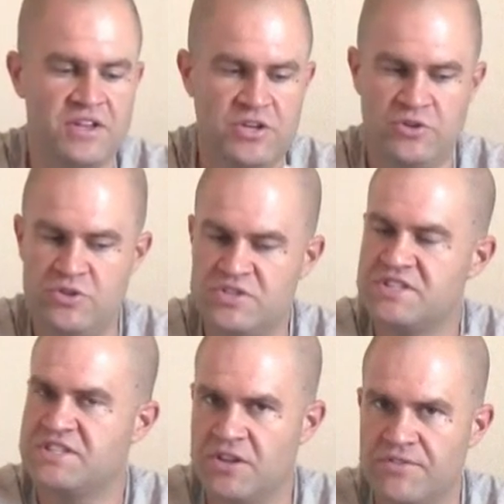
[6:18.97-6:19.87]
you know, use
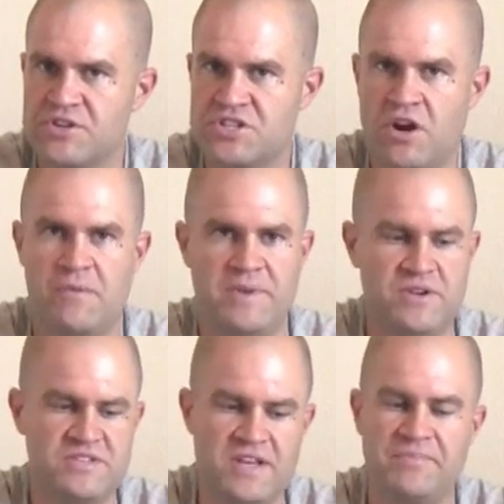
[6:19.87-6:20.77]
a silver
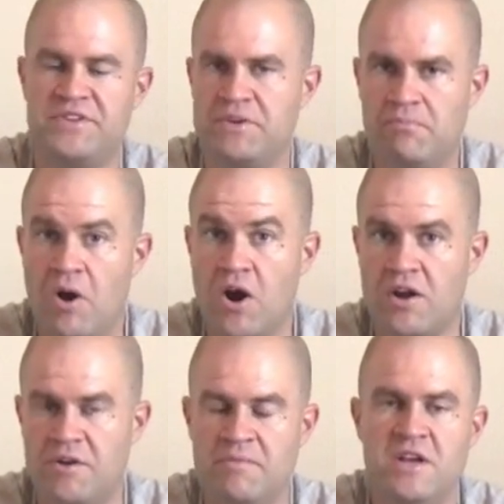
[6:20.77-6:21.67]
Sharpie or something to
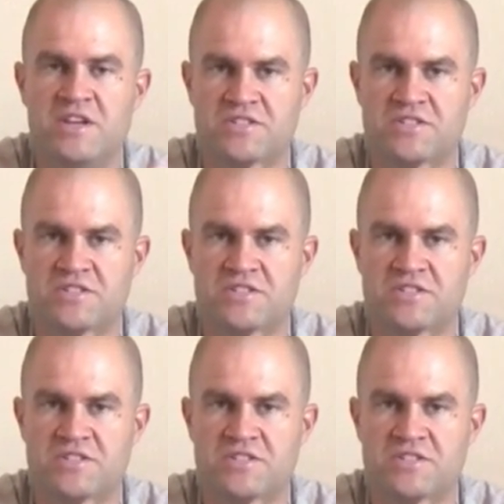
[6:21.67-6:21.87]
mark them